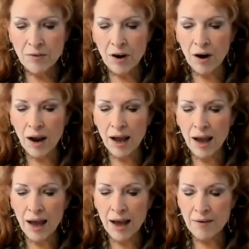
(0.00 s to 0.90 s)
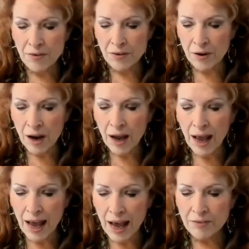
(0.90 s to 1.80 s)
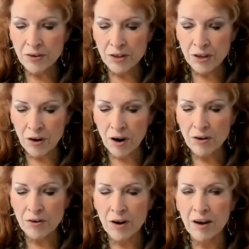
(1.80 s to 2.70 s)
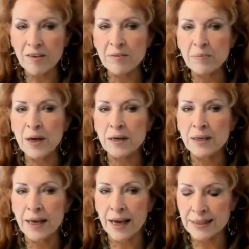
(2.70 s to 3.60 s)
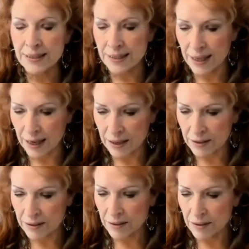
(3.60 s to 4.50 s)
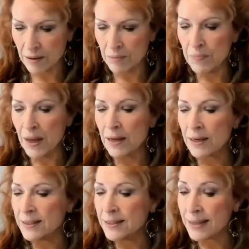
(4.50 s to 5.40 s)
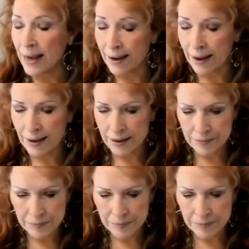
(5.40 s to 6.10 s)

forever after the order of Melchizedek or Melchizedek.